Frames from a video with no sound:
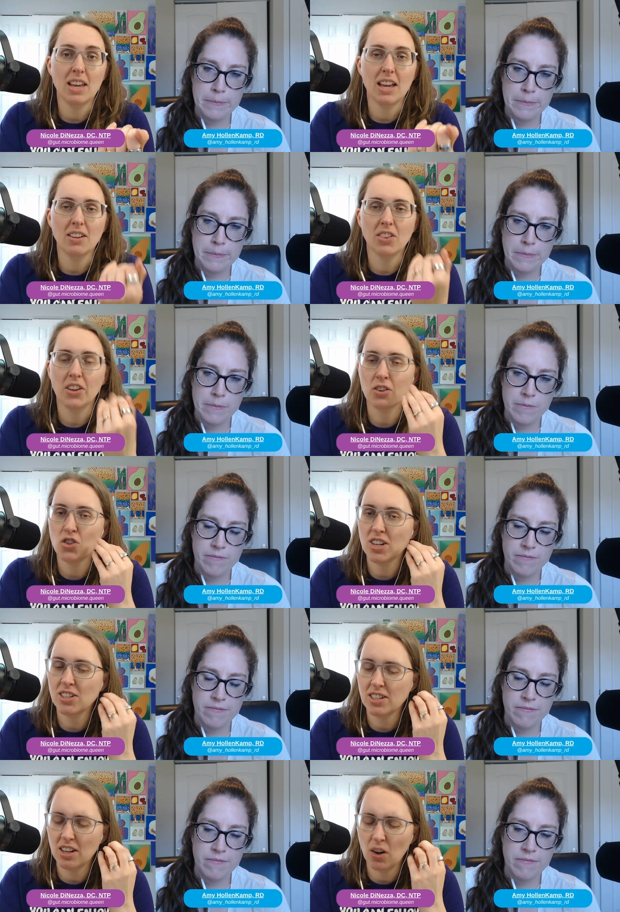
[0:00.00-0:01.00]
Speaker 1: It there's
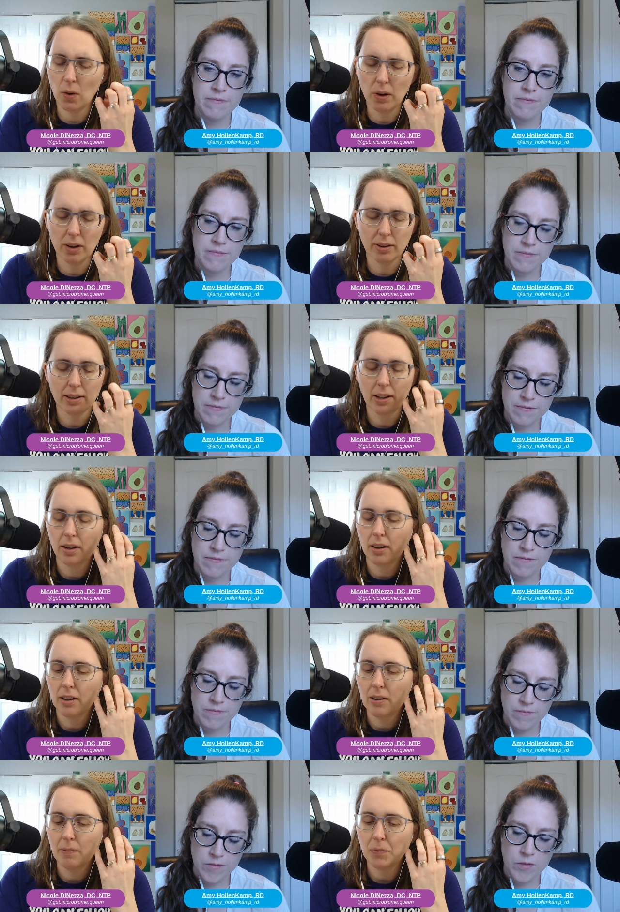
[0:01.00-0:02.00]
just mm. oh,
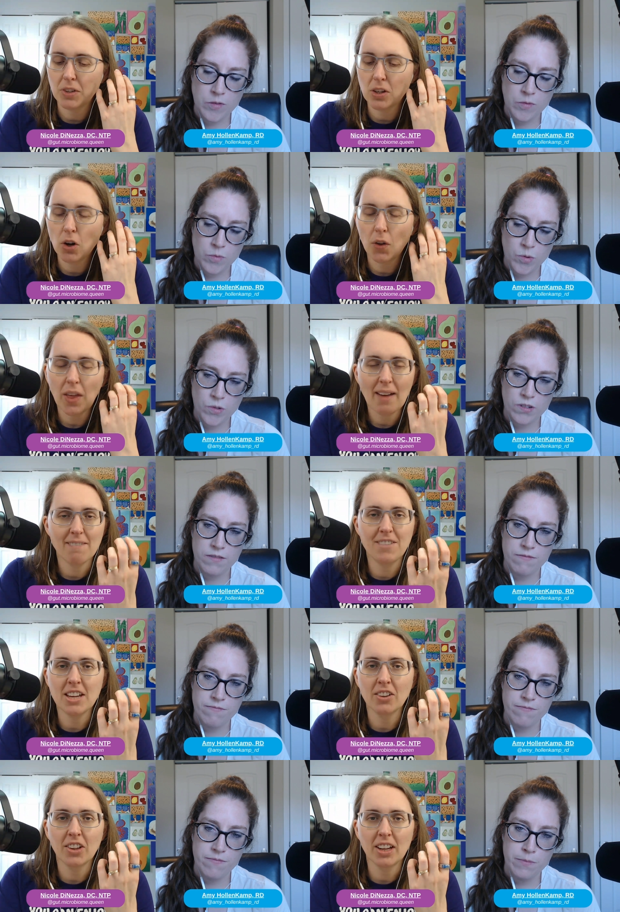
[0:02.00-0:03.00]
you know that
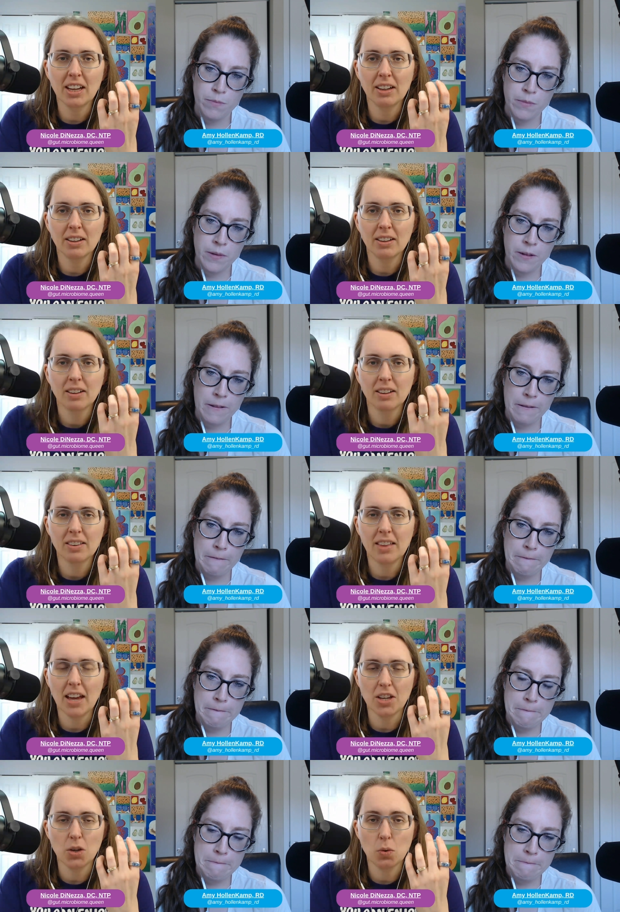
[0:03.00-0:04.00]
feeling
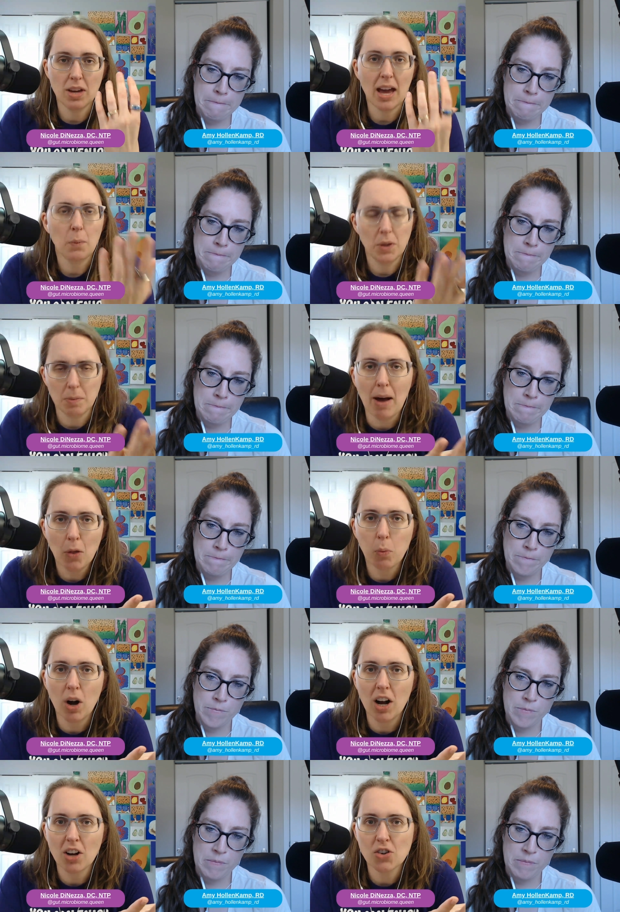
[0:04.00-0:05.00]
that you get with
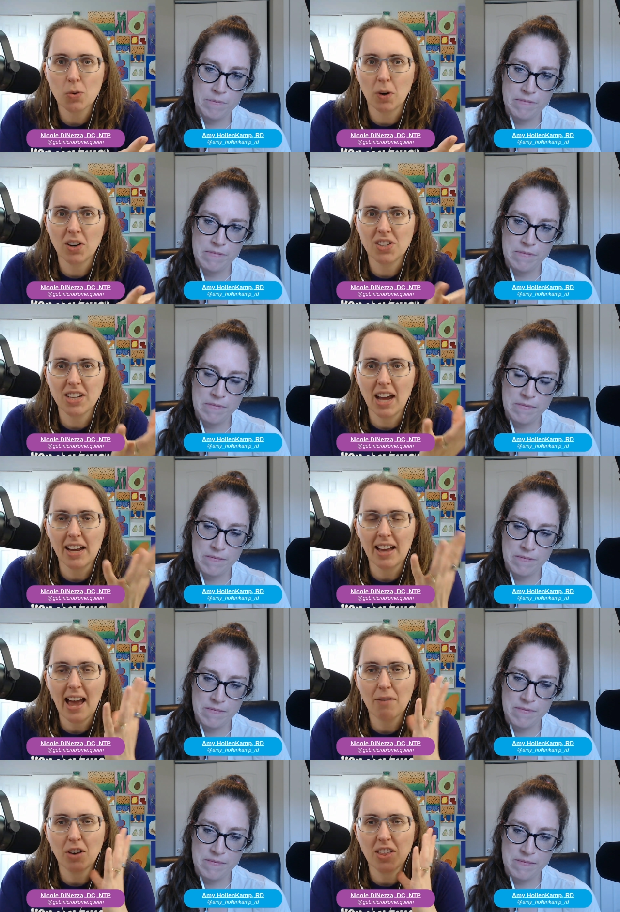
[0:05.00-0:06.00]
mouthwash where it's
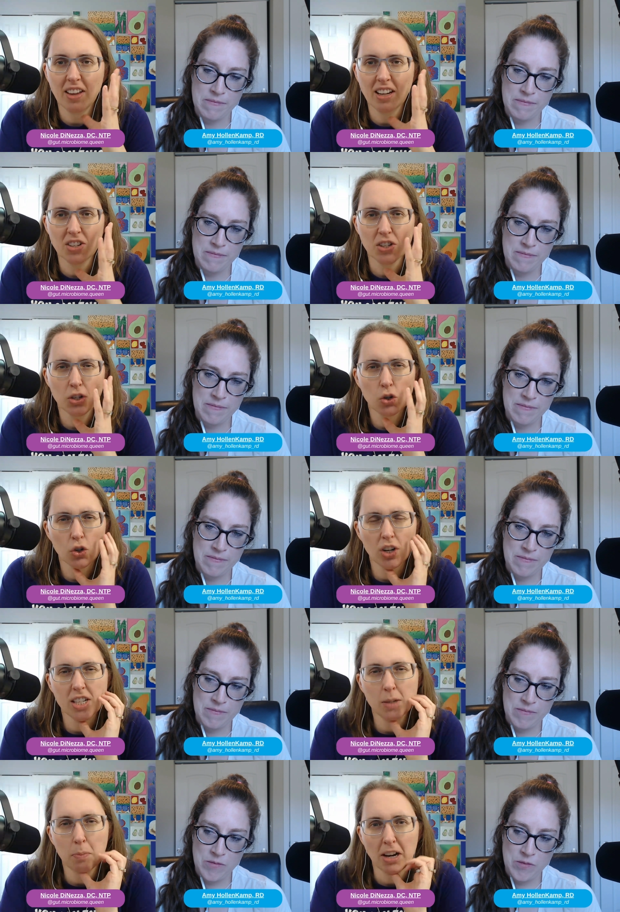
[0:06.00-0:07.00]
like everything is
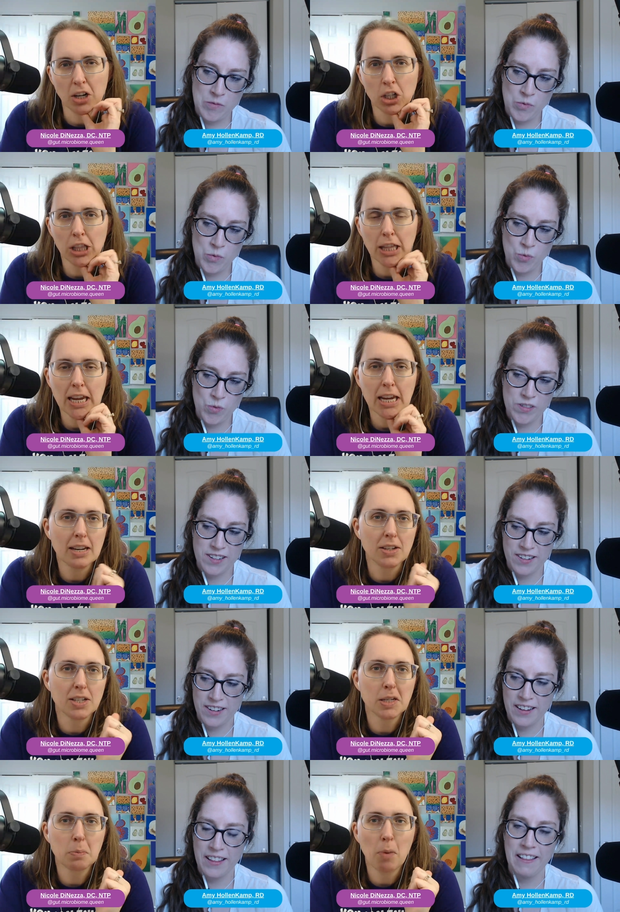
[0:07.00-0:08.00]
crisp and clean
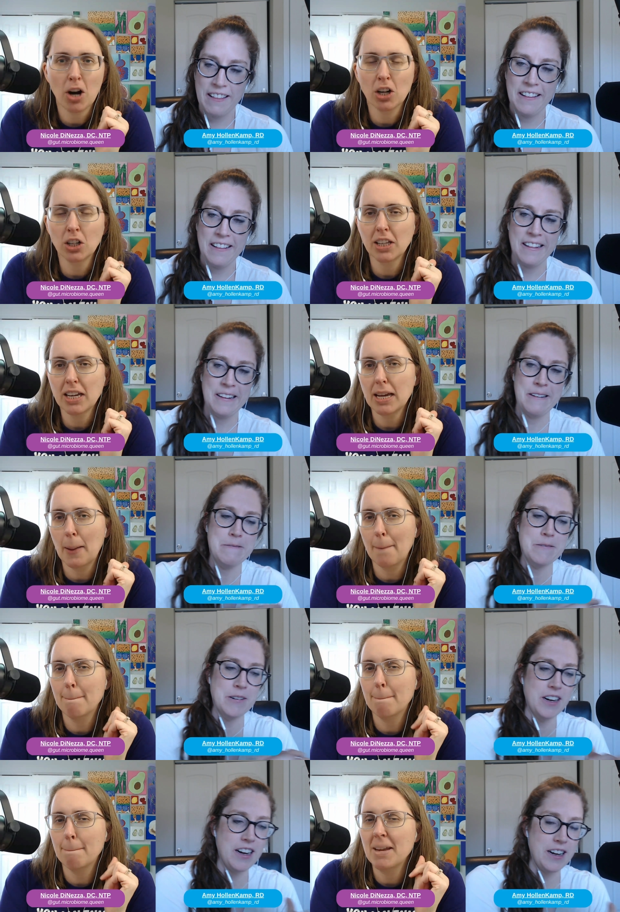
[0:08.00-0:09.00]
and sparkly oh
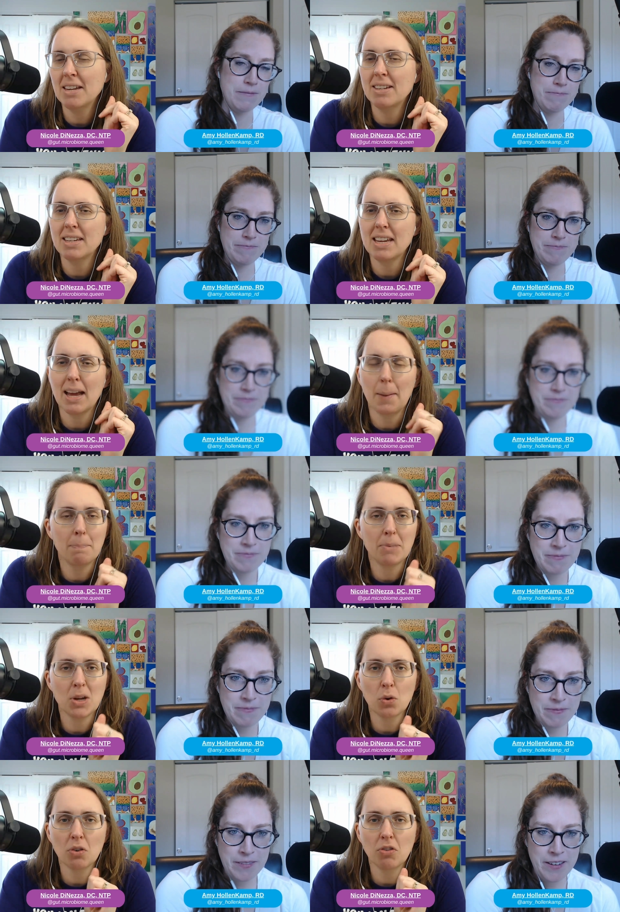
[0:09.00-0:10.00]
and minty and
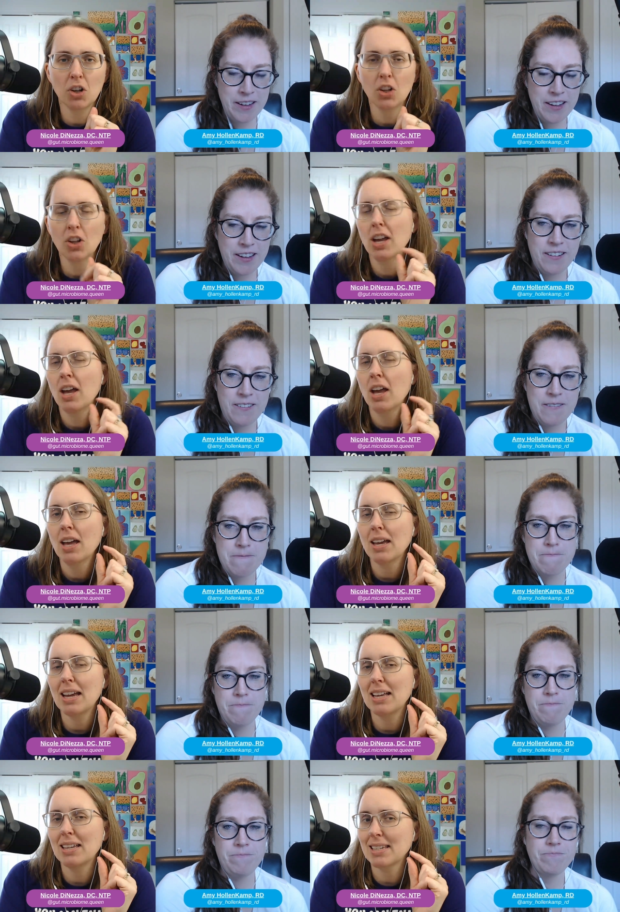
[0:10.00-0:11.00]
beautiful.
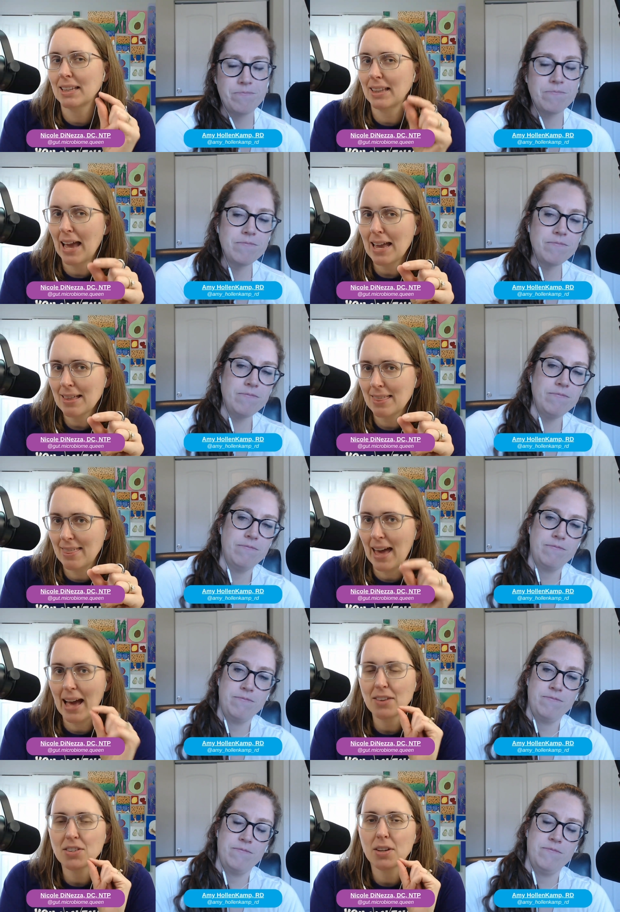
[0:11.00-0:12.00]
It's like
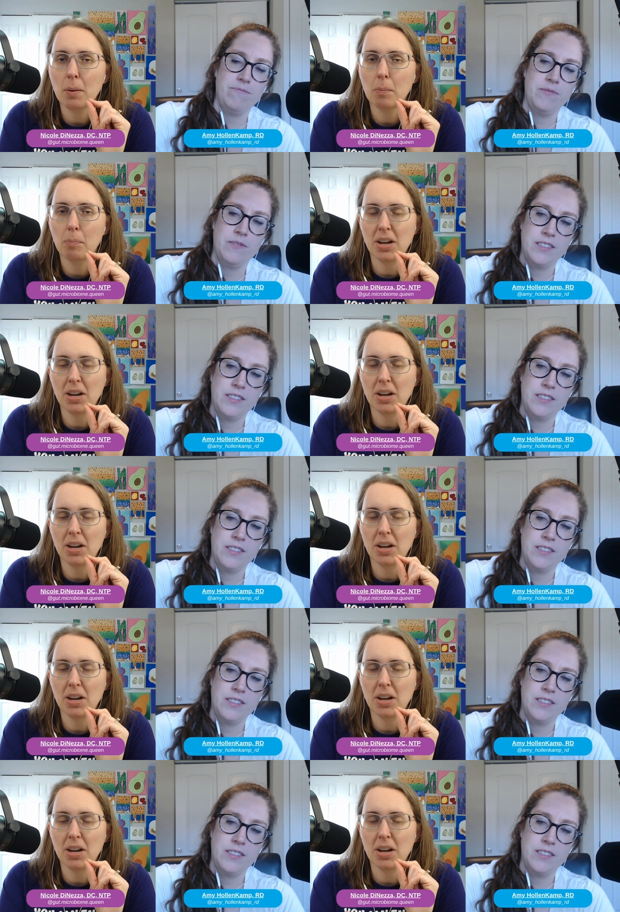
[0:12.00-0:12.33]
that,